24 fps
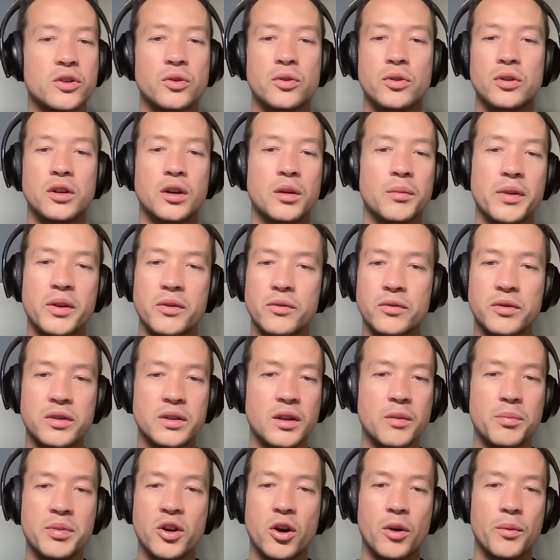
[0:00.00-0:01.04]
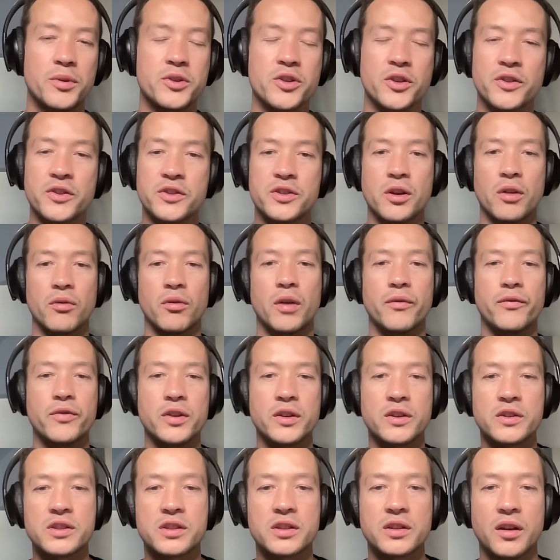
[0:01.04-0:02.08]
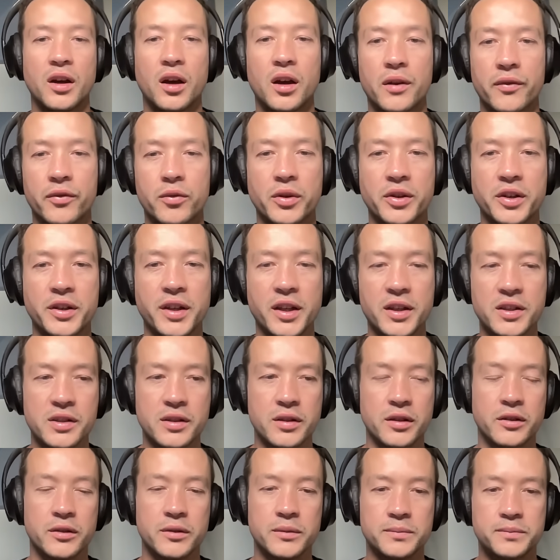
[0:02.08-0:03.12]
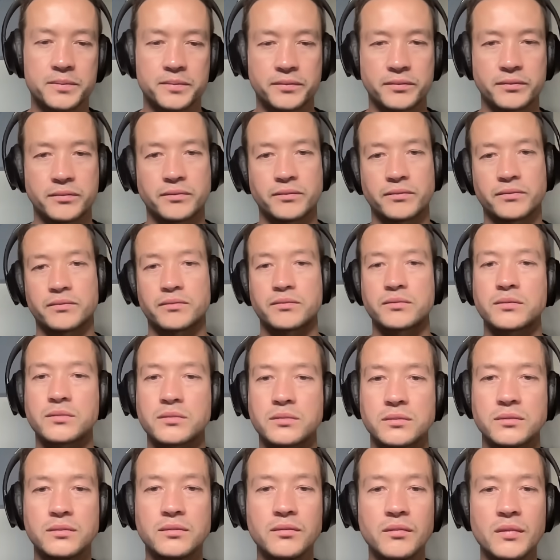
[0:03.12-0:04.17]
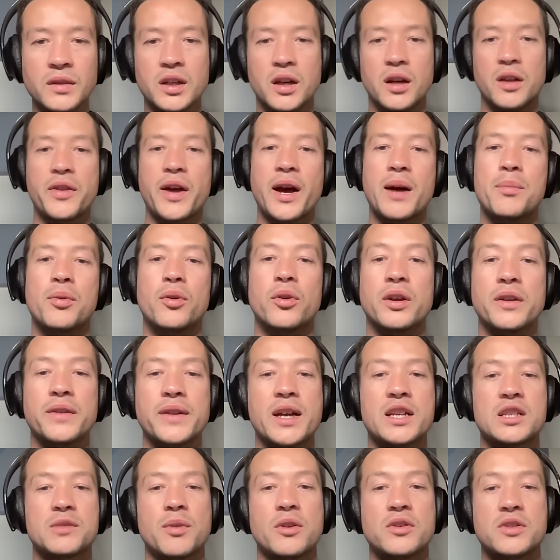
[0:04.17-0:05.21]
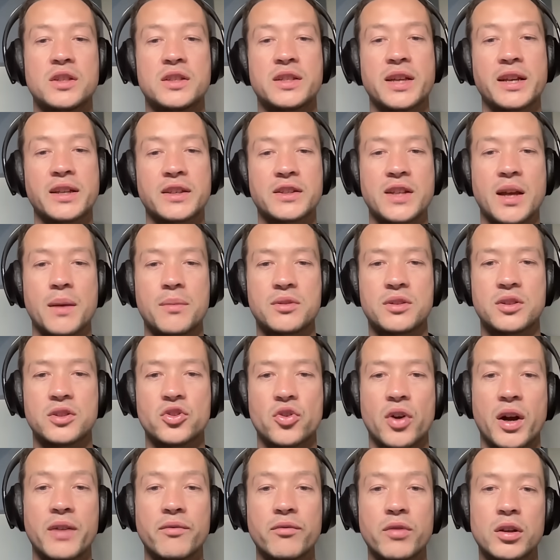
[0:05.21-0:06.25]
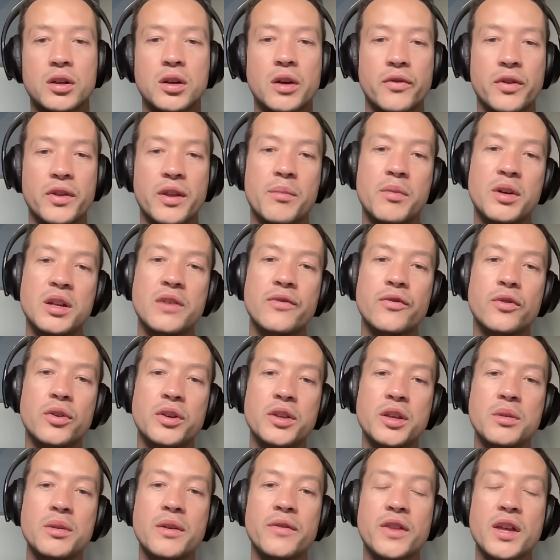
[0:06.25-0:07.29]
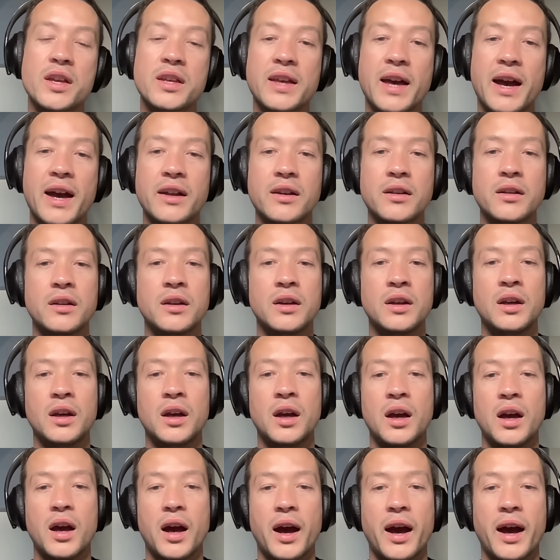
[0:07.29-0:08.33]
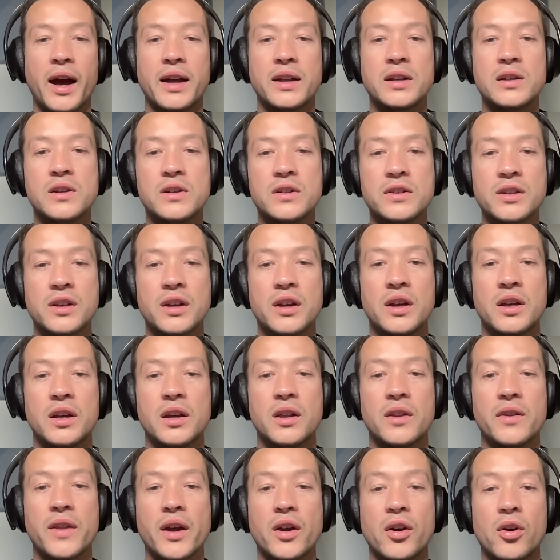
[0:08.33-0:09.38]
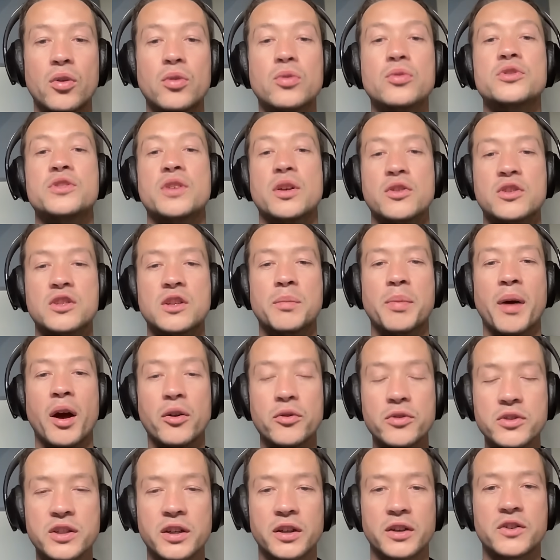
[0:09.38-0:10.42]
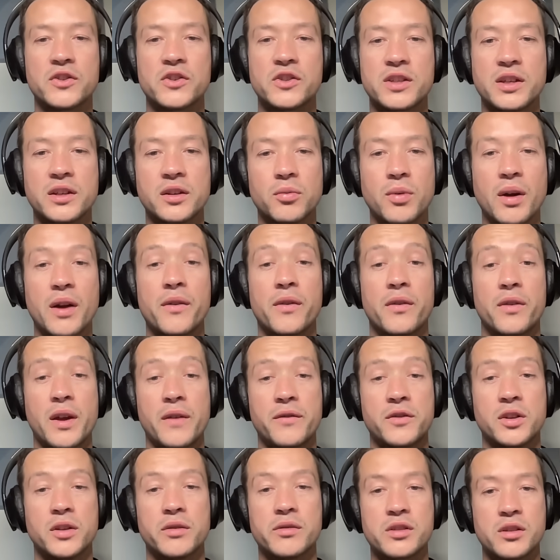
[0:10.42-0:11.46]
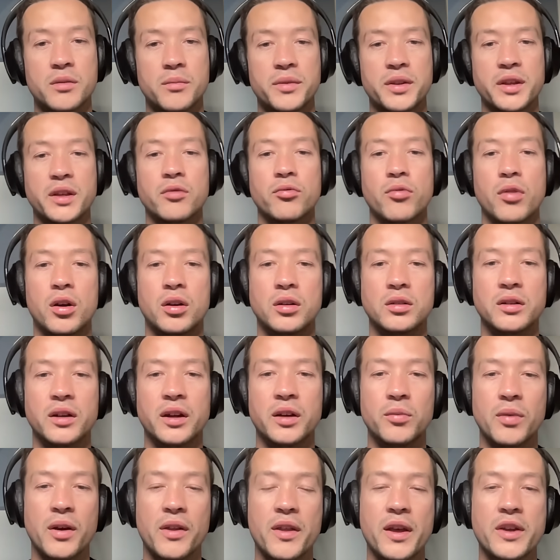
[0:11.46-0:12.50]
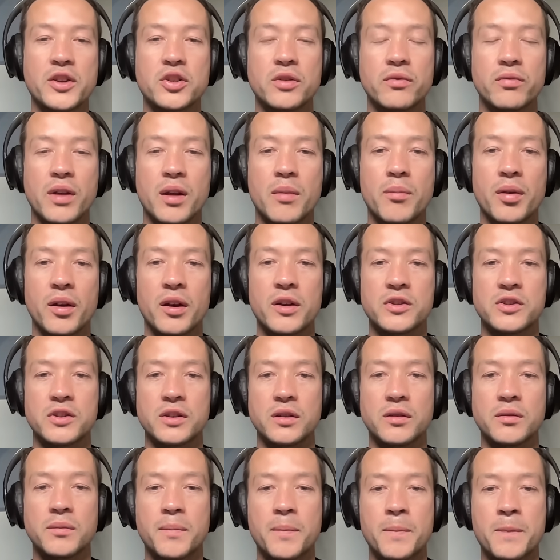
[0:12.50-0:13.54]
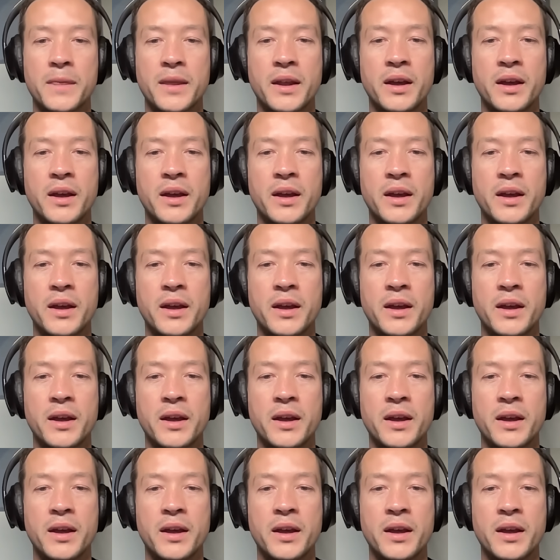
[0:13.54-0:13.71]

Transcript: you call up, there'll be options that are obvious for what you need to do. At that point, they're supposed to take steps to try and recover the money for you if they can, and they are also supposed to consider whether they've done something wrong and whether they should reimburse you.